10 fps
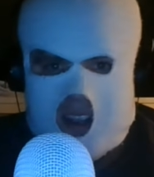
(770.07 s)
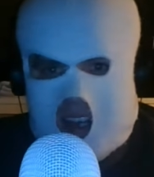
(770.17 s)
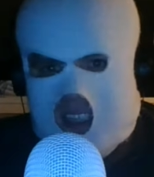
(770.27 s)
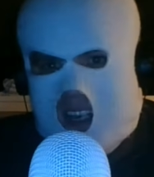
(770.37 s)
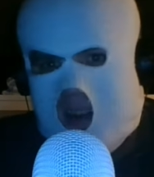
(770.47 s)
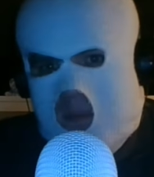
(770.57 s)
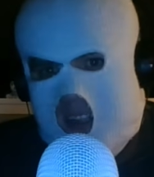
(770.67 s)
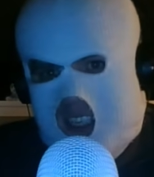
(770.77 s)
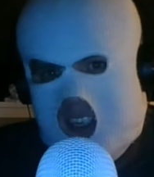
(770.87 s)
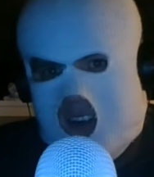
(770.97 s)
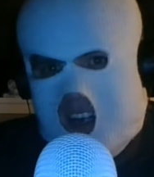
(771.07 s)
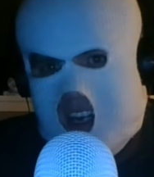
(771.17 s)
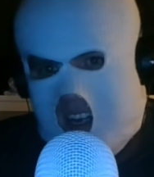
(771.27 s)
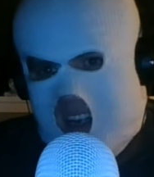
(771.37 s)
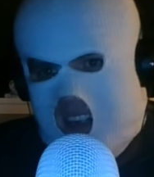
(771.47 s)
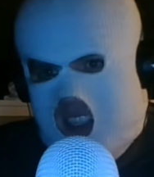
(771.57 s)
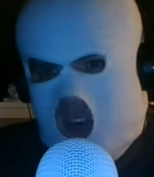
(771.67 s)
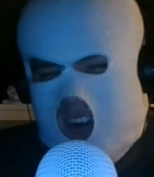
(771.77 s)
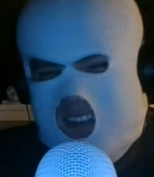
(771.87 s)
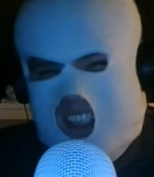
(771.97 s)
It's like a mystery
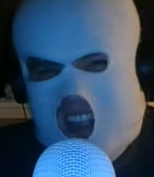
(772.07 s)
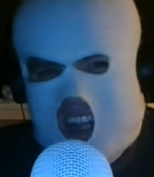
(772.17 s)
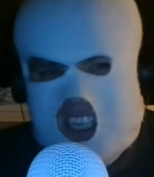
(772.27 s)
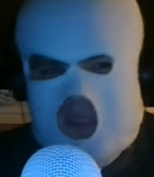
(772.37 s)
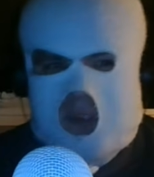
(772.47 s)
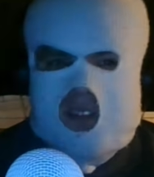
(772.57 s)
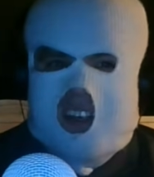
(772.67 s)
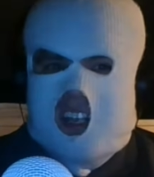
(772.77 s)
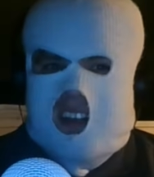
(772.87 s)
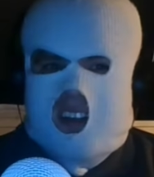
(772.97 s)
sort of slasher movie,